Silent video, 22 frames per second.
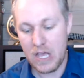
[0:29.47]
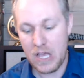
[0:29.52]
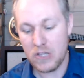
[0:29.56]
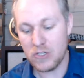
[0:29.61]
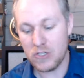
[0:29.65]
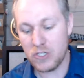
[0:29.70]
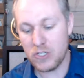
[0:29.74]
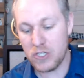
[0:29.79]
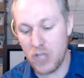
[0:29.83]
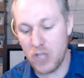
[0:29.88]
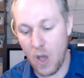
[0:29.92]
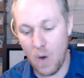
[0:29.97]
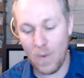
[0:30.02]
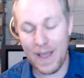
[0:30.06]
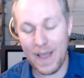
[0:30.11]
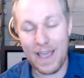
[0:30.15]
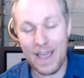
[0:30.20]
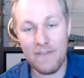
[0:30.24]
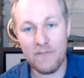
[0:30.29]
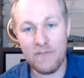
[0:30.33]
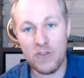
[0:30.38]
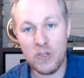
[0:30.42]
So
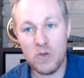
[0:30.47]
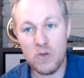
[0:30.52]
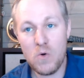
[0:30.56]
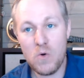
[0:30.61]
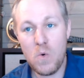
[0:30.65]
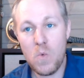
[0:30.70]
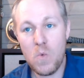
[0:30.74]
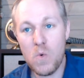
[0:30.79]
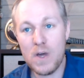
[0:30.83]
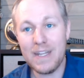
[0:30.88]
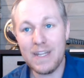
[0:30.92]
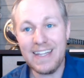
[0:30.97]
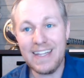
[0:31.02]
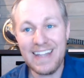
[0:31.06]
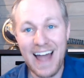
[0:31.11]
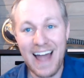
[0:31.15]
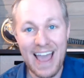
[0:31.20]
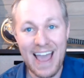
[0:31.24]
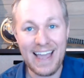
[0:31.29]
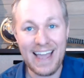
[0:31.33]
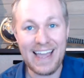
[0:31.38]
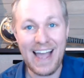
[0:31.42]
if you would
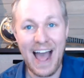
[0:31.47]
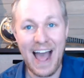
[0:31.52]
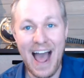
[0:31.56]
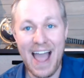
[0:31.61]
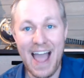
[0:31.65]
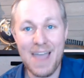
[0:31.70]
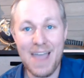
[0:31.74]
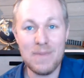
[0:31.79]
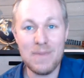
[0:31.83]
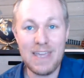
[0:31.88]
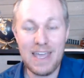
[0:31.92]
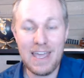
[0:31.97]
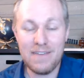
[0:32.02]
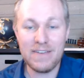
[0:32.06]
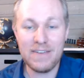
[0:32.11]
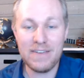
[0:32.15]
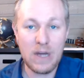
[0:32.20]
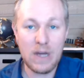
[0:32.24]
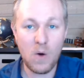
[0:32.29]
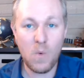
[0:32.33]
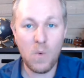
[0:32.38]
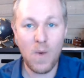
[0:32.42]
like, I am
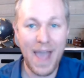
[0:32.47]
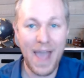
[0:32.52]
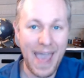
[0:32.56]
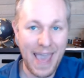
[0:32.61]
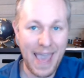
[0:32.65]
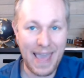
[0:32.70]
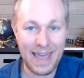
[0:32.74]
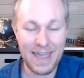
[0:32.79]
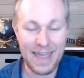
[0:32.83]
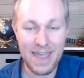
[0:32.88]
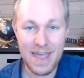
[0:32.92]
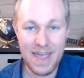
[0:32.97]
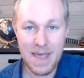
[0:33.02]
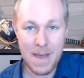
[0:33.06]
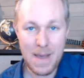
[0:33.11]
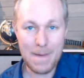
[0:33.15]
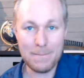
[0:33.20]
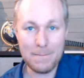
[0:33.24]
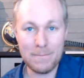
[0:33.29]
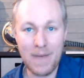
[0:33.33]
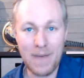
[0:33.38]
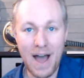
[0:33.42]
giving away
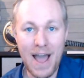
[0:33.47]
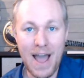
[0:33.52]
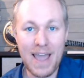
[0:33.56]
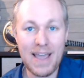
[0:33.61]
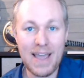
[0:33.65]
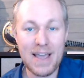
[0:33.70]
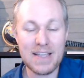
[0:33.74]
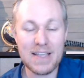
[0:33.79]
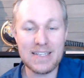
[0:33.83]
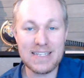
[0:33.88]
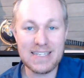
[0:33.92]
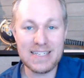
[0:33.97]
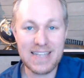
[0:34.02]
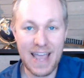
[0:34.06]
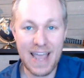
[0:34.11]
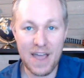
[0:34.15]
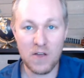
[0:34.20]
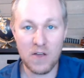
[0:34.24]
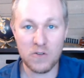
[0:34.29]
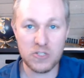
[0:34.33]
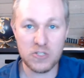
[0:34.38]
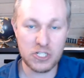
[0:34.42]
my
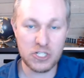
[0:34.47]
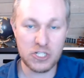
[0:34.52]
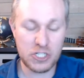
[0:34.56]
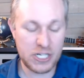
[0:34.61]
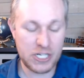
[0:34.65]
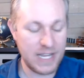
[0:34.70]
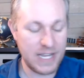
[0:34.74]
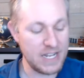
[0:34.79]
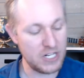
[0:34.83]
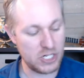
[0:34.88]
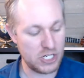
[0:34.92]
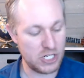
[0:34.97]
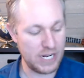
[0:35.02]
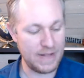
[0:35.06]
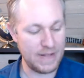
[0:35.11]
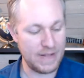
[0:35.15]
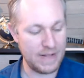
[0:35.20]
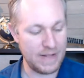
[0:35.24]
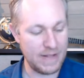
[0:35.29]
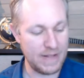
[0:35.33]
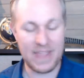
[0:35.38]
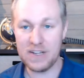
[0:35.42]
sales cheat sheet
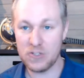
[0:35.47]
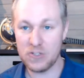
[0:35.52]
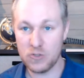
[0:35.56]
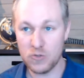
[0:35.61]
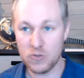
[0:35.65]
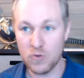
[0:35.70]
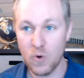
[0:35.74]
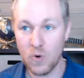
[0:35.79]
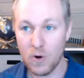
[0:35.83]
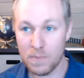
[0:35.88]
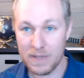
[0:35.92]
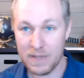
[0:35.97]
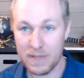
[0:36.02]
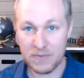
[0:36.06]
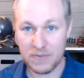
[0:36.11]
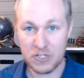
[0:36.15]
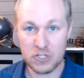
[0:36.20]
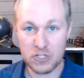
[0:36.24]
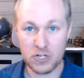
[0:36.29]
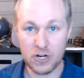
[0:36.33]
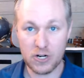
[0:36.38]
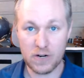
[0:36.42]
that is normally
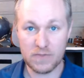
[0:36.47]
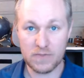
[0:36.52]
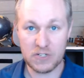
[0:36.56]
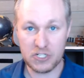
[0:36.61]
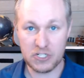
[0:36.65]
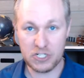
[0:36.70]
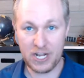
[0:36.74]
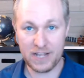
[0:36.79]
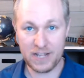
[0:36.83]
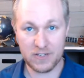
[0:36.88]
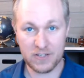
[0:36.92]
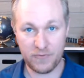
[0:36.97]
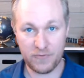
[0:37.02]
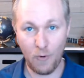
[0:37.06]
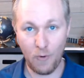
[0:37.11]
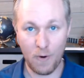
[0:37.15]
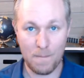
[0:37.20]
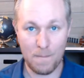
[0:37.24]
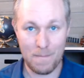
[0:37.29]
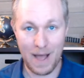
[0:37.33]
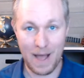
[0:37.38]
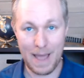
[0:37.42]
reserved just for
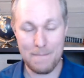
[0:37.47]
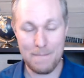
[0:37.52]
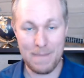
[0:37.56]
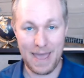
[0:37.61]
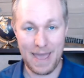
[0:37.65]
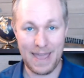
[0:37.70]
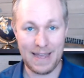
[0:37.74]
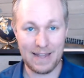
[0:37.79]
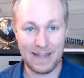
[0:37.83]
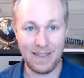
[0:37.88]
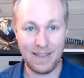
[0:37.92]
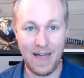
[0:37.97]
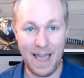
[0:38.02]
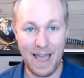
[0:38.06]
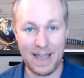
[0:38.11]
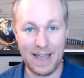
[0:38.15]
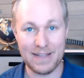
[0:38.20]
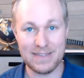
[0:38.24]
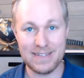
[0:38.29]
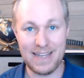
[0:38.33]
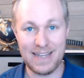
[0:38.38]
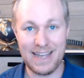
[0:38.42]
my paying
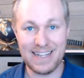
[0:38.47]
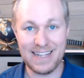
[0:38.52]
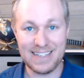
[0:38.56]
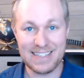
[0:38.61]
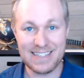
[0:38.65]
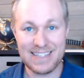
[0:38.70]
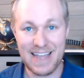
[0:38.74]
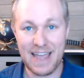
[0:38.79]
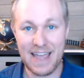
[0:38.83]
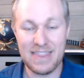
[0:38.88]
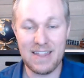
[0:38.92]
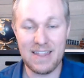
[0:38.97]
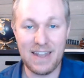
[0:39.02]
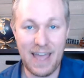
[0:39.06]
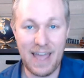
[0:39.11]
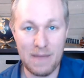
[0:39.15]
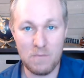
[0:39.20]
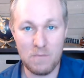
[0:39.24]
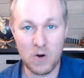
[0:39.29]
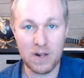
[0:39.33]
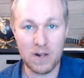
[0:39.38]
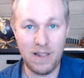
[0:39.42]
clients inside the
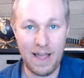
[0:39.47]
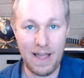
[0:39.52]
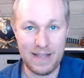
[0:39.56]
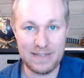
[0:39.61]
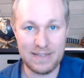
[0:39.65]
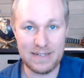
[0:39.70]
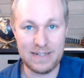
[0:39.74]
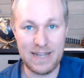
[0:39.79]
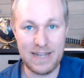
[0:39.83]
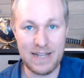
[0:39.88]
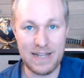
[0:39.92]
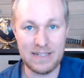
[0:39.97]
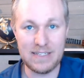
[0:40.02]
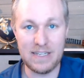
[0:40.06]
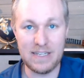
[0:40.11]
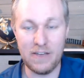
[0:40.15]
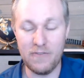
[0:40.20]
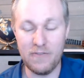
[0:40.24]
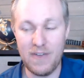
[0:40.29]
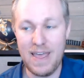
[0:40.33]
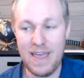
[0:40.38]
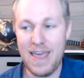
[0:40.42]
Land More Clients
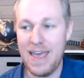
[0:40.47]
Intensive.